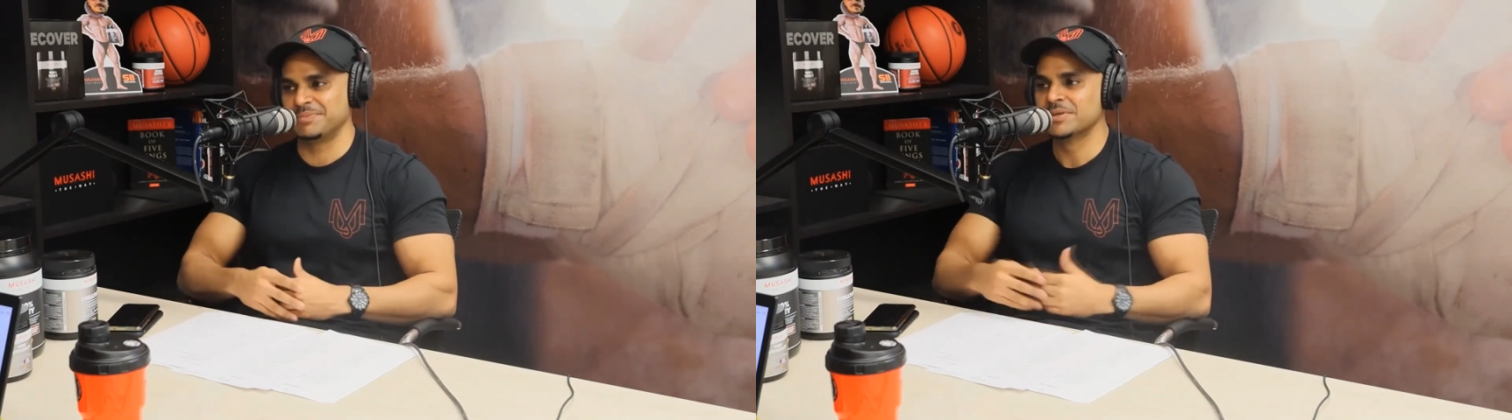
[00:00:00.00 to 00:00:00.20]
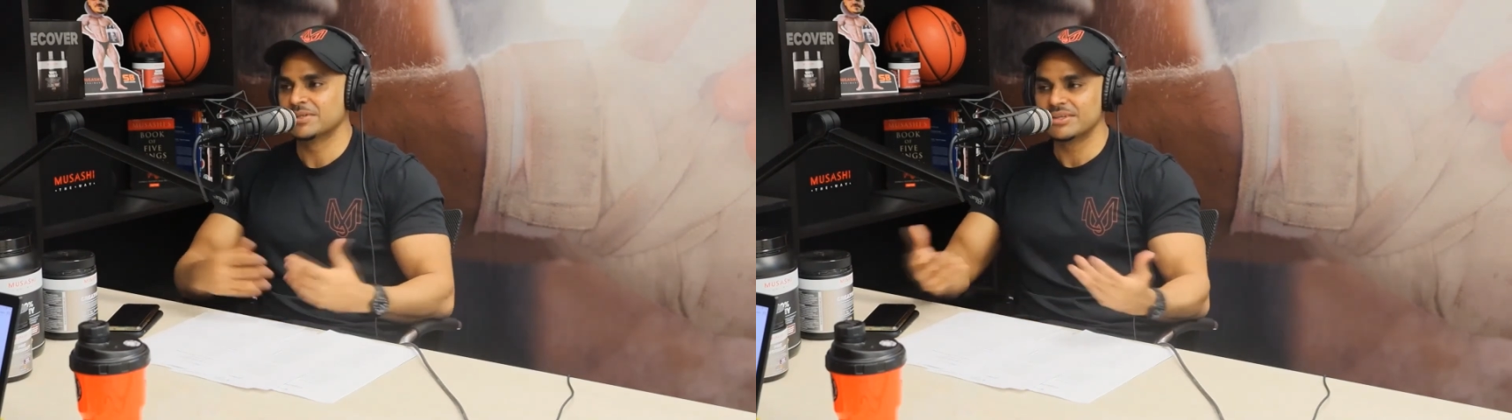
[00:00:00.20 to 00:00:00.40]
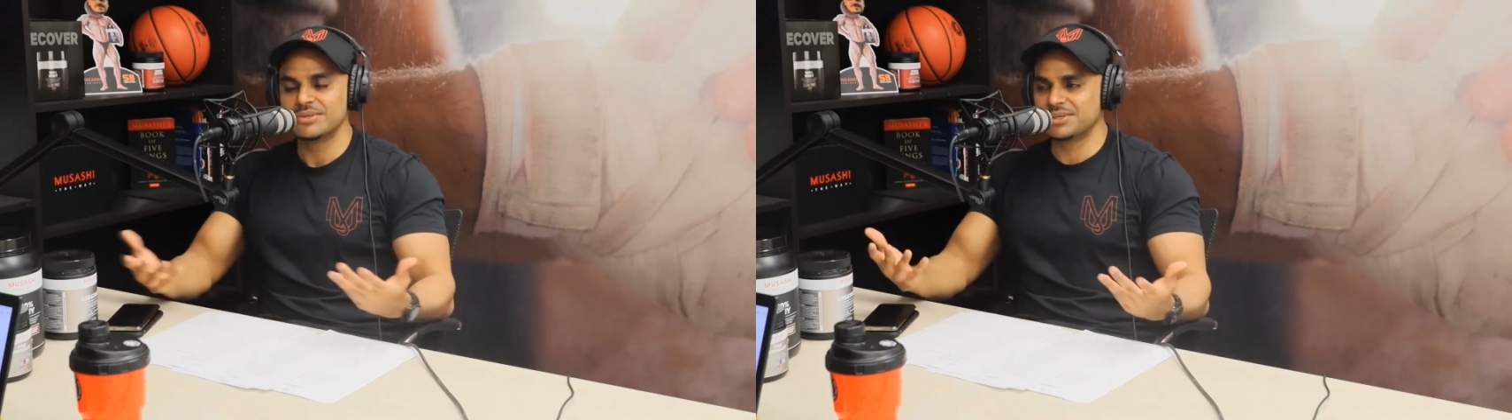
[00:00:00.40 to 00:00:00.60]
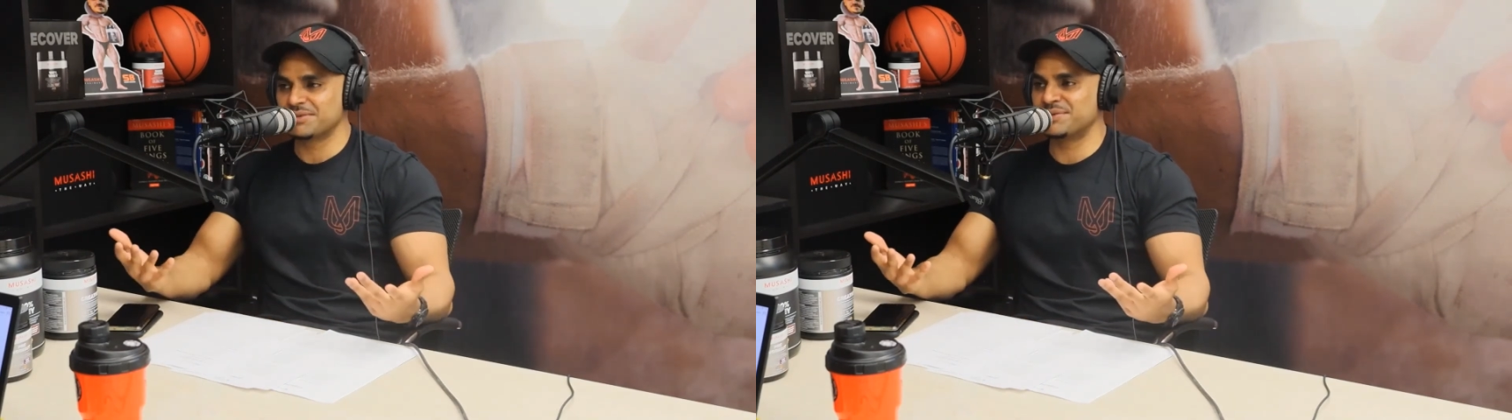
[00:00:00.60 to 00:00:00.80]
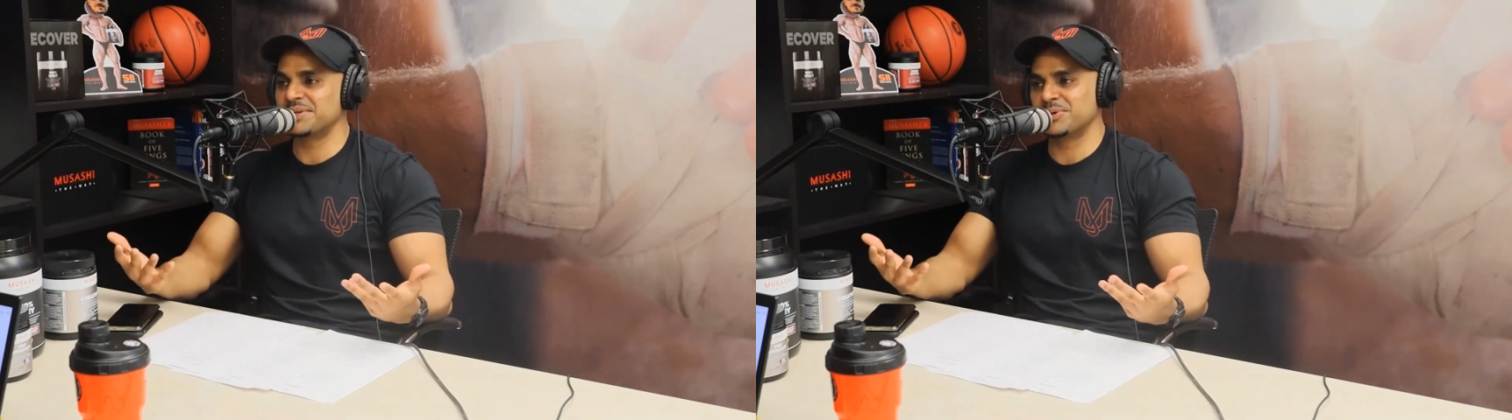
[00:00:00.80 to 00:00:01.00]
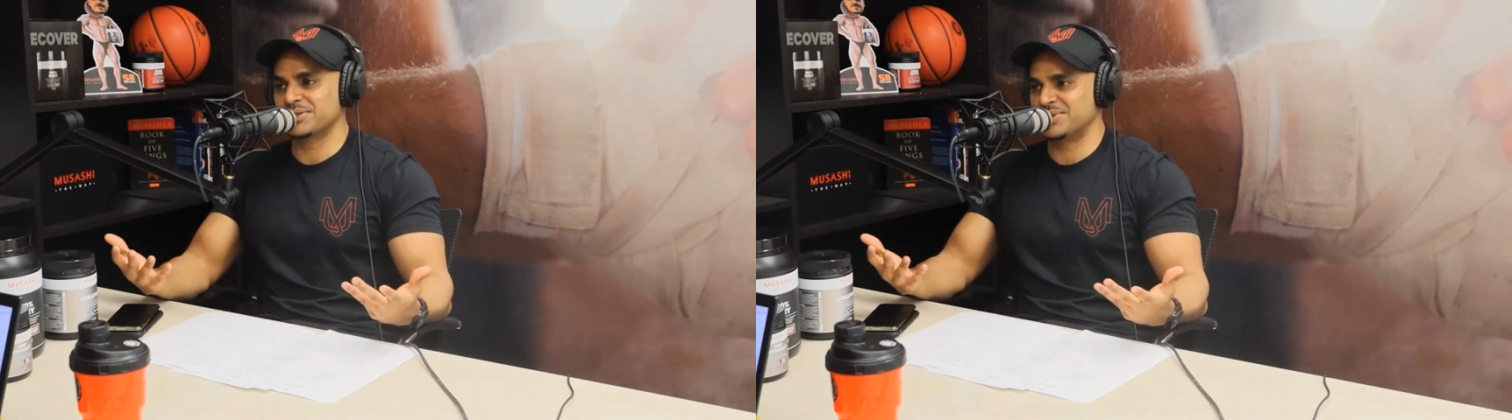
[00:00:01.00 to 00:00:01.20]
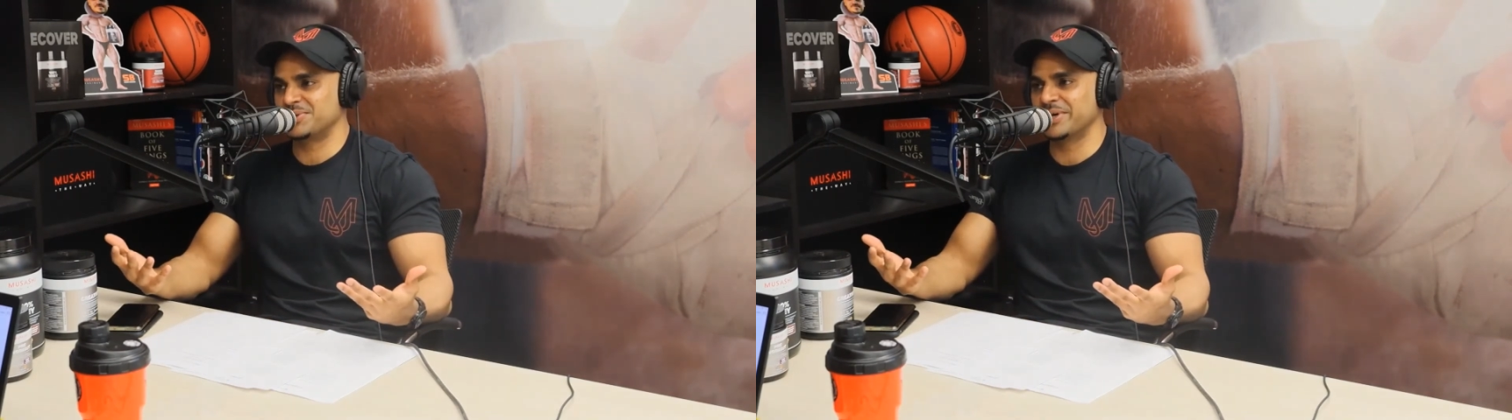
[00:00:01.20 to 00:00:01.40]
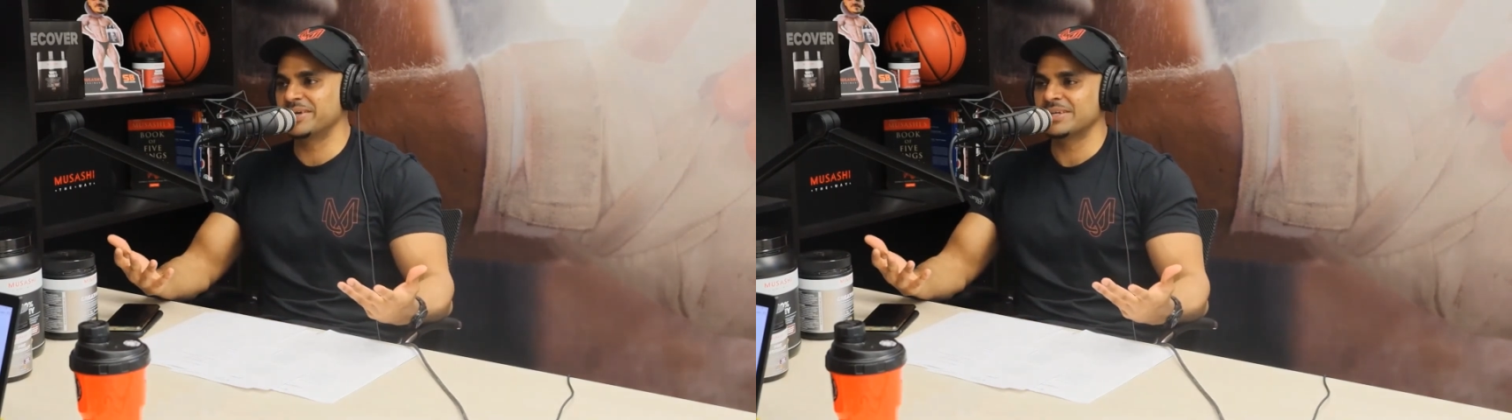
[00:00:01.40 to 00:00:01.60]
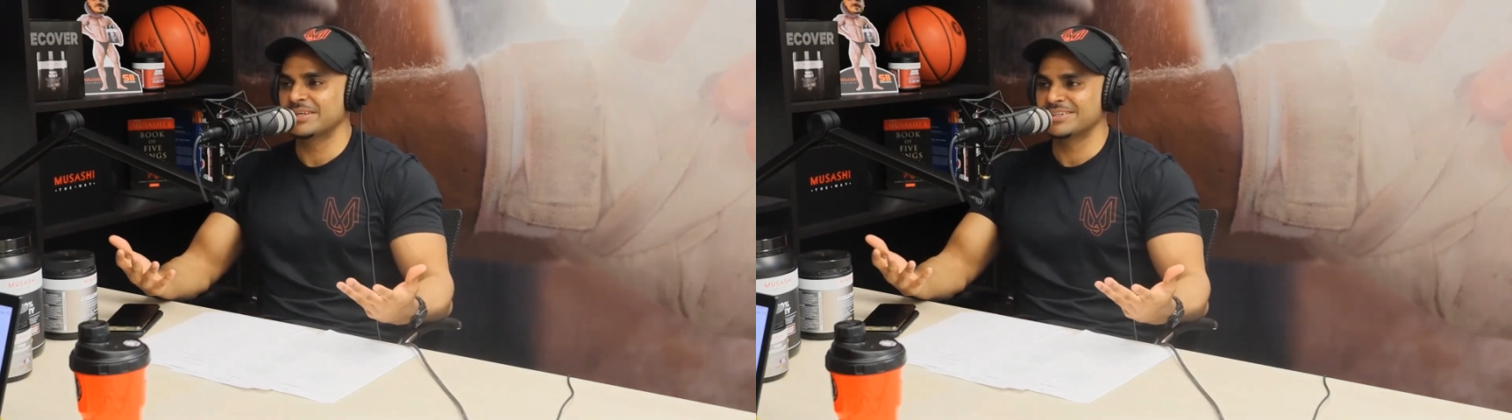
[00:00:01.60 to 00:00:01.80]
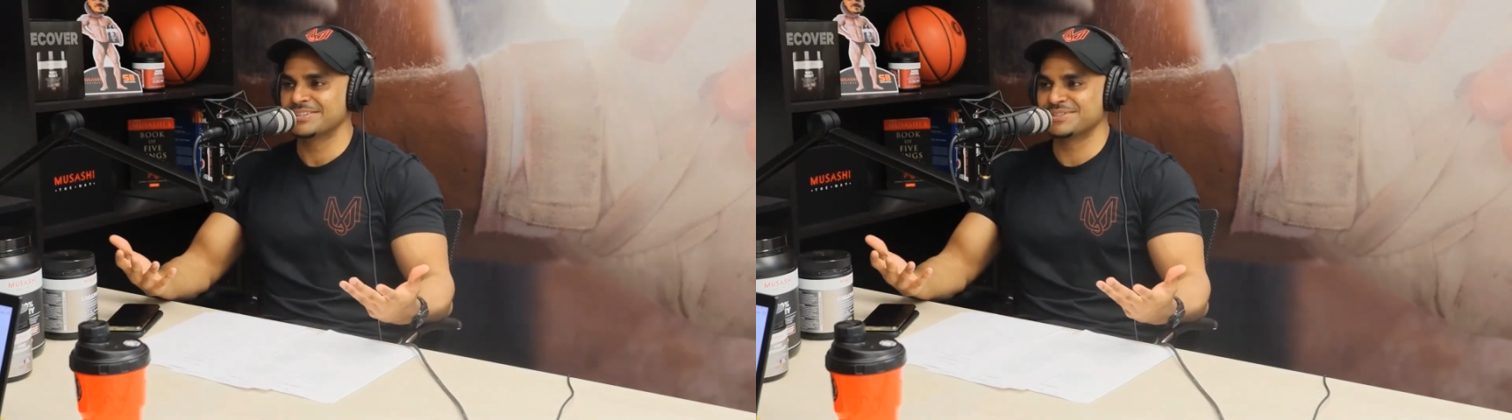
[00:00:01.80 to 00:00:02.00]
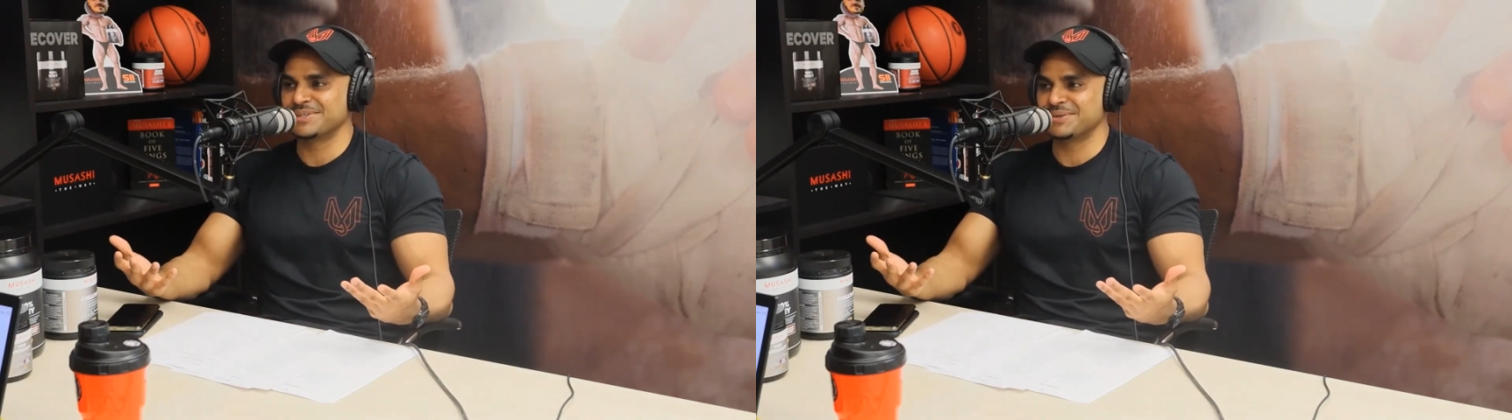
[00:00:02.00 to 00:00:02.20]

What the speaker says: You can feel it work straight away. So,